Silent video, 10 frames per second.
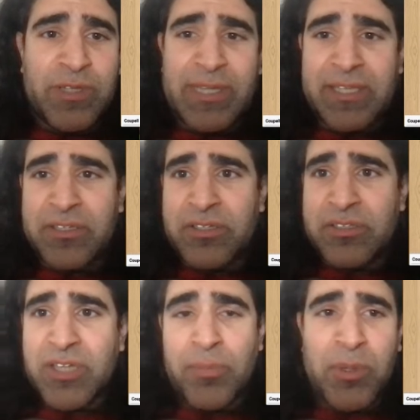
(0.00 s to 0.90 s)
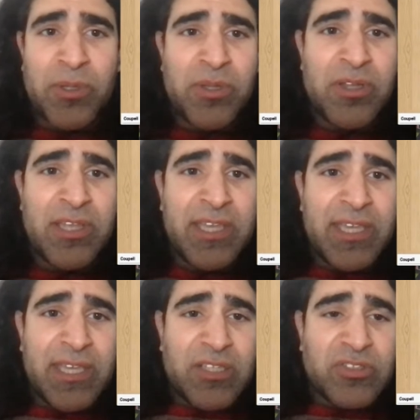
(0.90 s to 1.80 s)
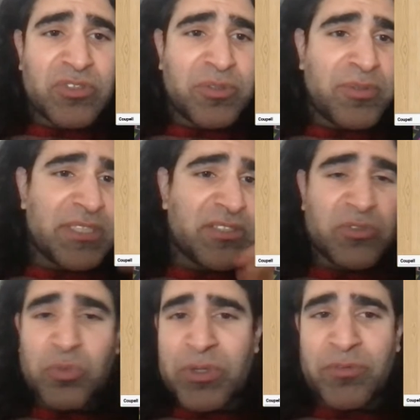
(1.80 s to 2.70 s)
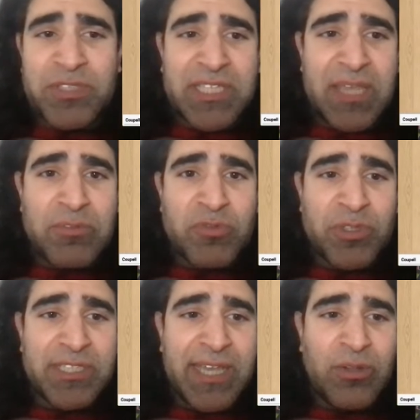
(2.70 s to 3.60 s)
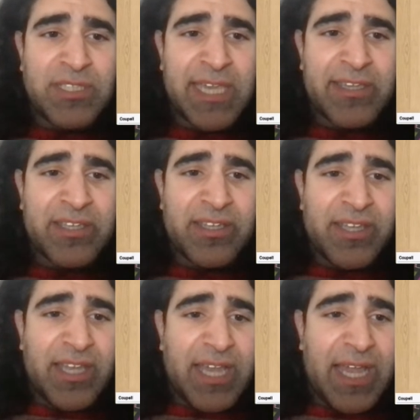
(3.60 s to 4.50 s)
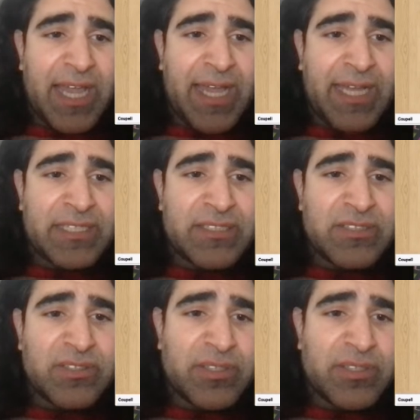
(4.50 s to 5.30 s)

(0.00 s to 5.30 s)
like couple. So it's one of the games for the L deck, and